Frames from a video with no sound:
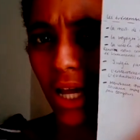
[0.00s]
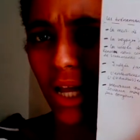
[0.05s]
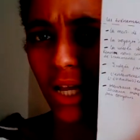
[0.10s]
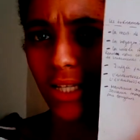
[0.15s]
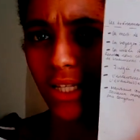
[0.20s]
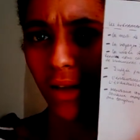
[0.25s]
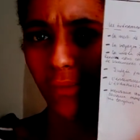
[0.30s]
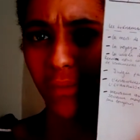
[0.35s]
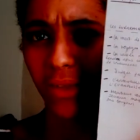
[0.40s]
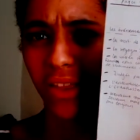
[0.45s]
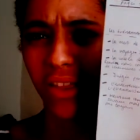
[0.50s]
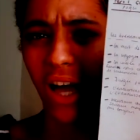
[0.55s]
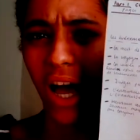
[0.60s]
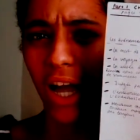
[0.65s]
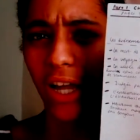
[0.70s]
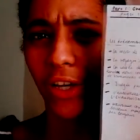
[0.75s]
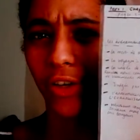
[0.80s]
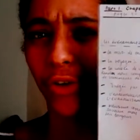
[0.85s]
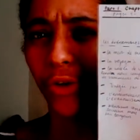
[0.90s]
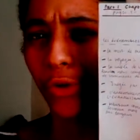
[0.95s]
something that
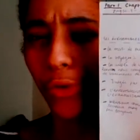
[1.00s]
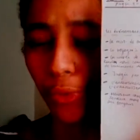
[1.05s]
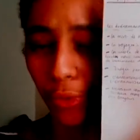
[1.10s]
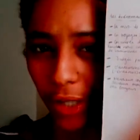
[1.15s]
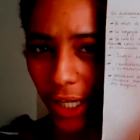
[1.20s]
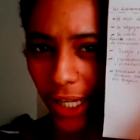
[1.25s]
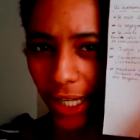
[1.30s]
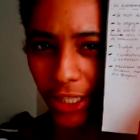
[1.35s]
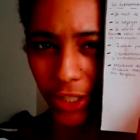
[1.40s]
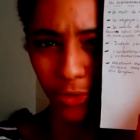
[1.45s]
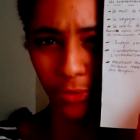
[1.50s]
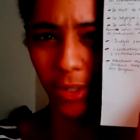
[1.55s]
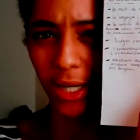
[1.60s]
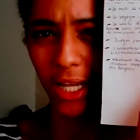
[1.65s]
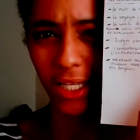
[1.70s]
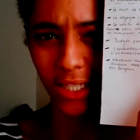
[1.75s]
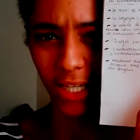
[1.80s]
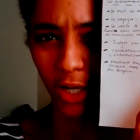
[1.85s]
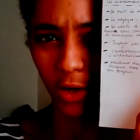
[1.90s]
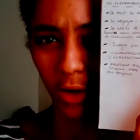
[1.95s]
I knew related to an
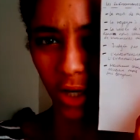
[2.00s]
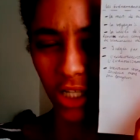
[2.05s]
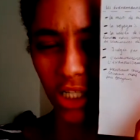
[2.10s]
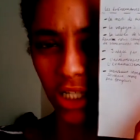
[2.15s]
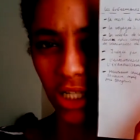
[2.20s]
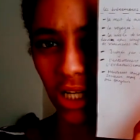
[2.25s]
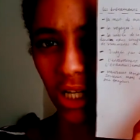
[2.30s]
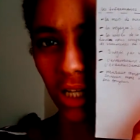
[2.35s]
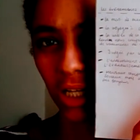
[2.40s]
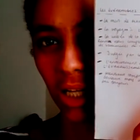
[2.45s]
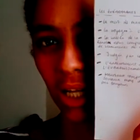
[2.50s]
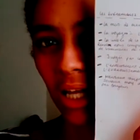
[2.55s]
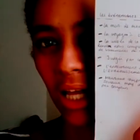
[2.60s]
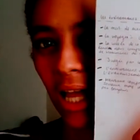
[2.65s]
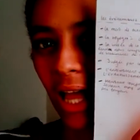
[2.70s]
essay question.